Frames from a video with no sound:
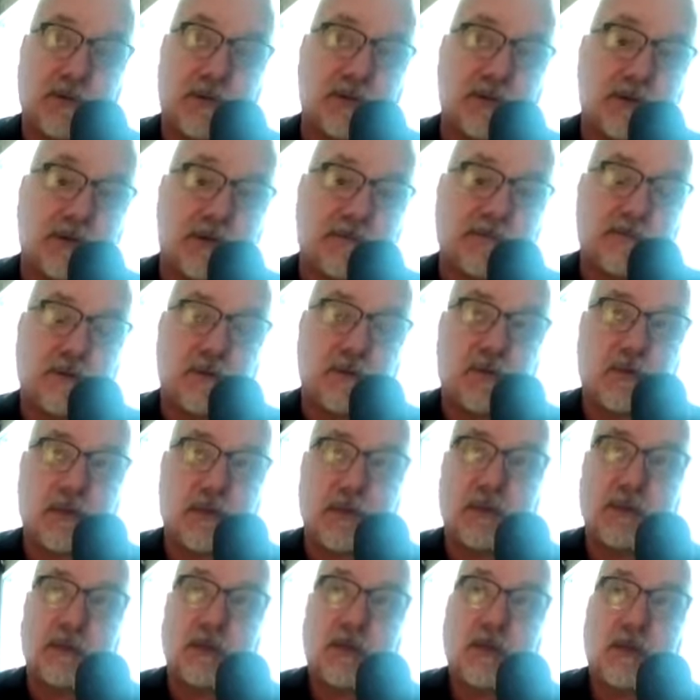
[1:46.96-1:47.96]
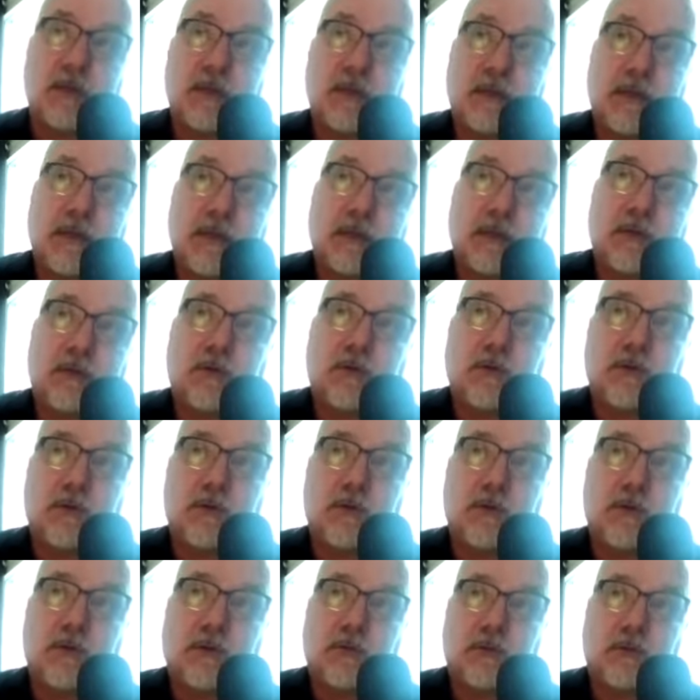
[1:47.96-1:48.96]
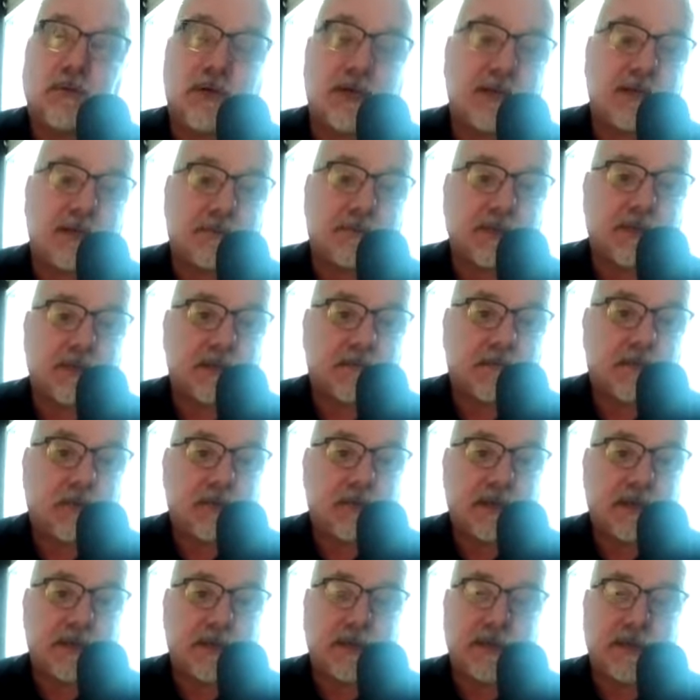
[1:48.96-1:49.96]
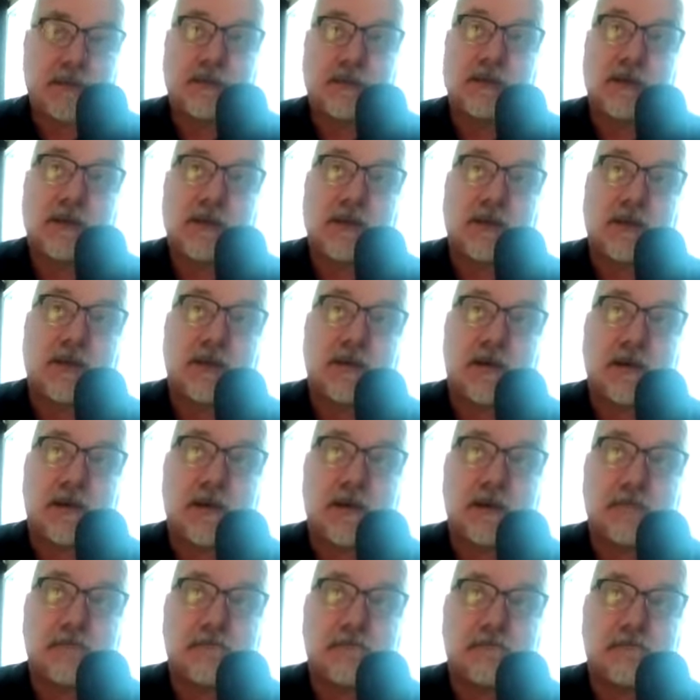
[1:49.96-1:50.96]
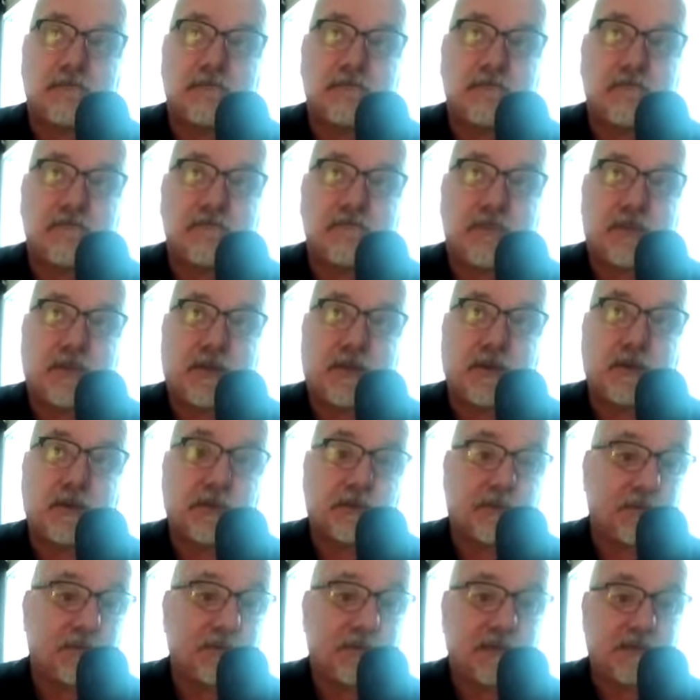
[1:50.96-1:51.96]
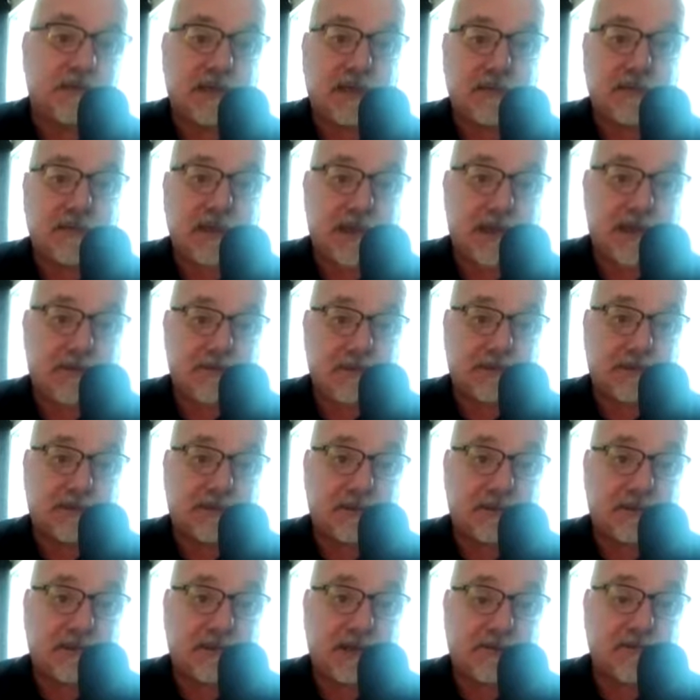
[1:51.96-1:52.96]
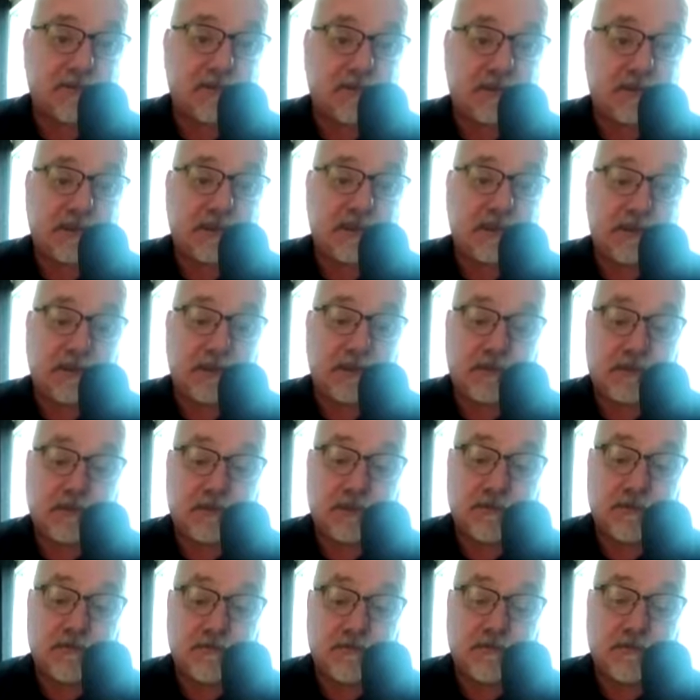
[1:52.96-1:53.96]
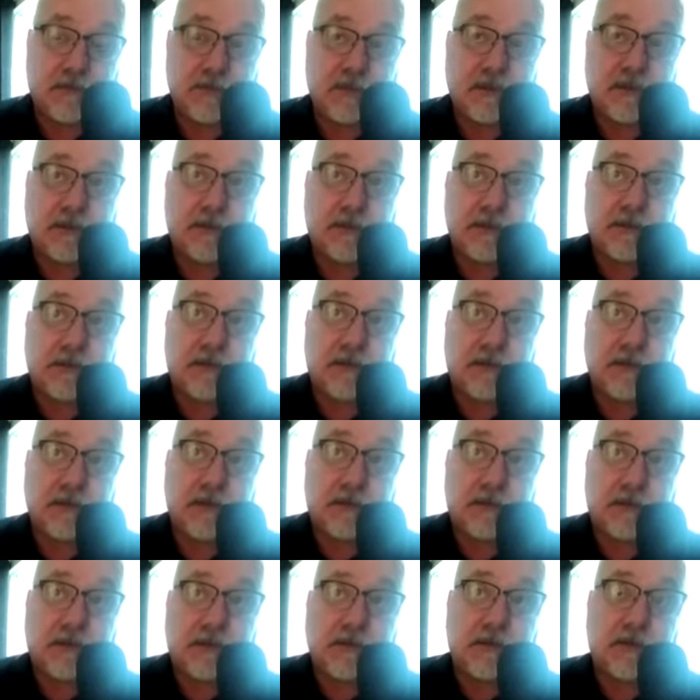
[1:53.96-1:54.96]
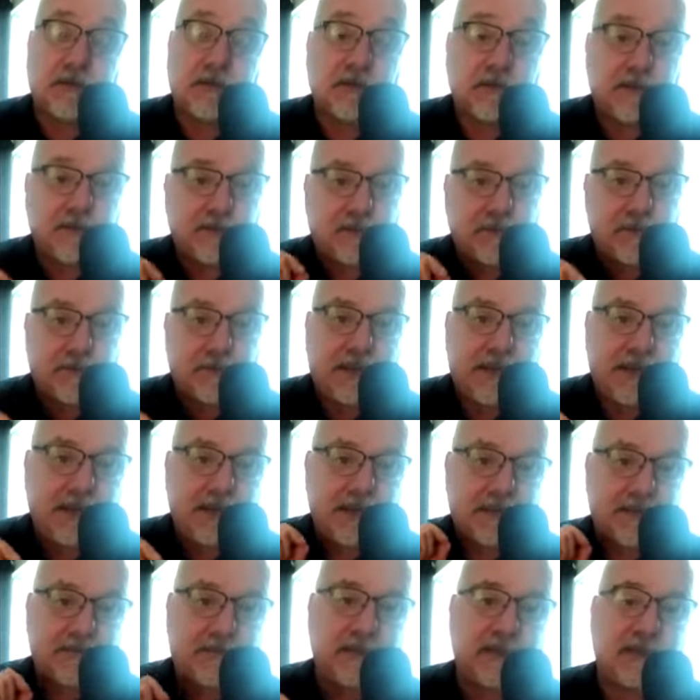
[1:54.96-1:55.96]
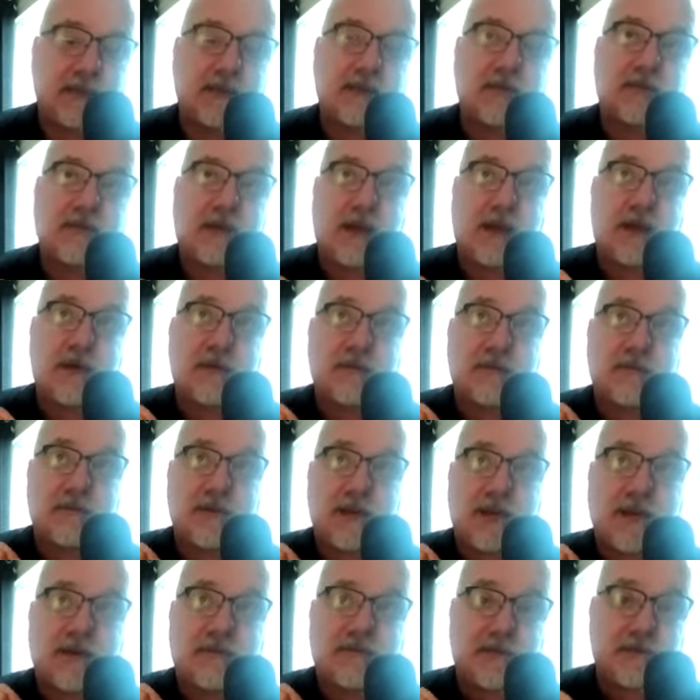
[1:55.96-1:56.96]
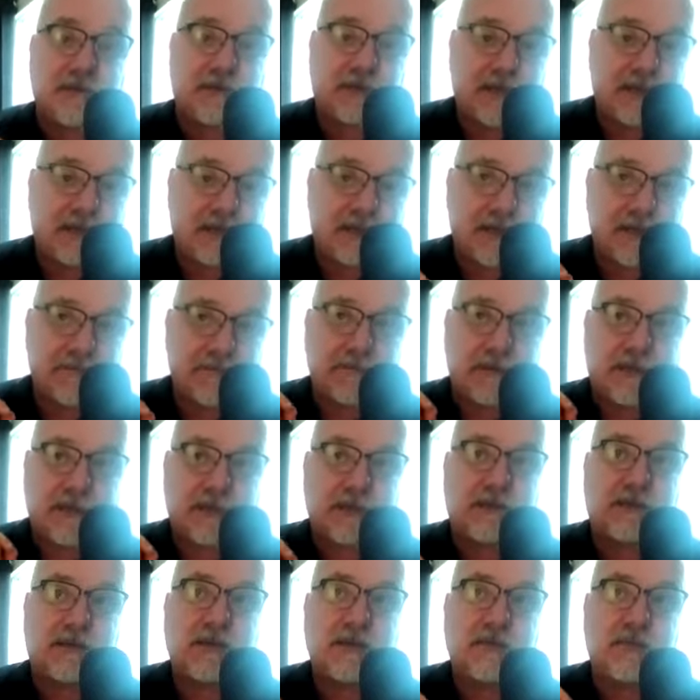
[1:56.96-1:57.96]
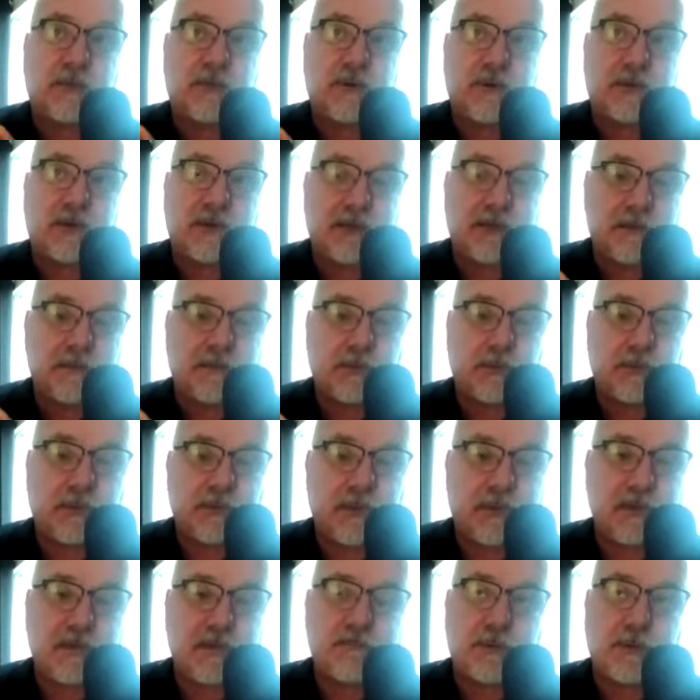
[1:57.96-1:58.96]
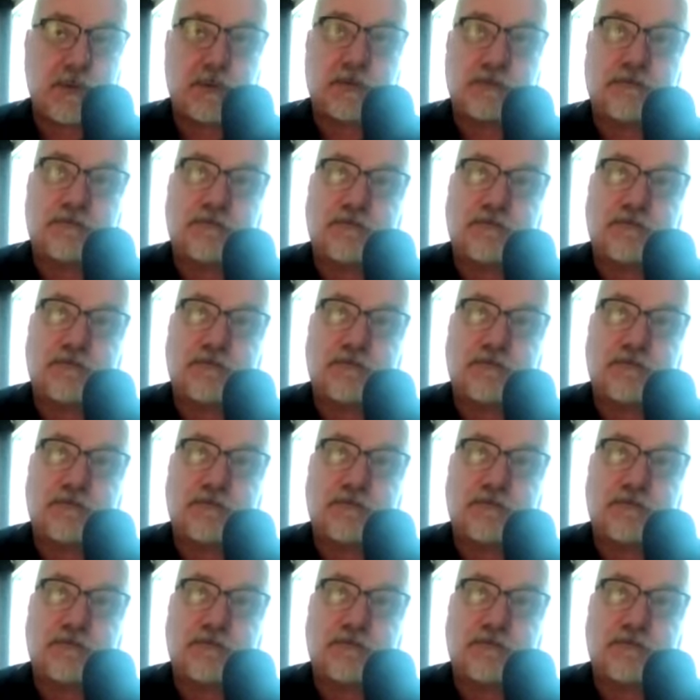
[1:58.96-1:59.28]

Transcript: uncomfortable with, to wake up in the morning and um, go through the same habits, the same routines. Those neural pathways, af after time, get deeper and deeper and deeper.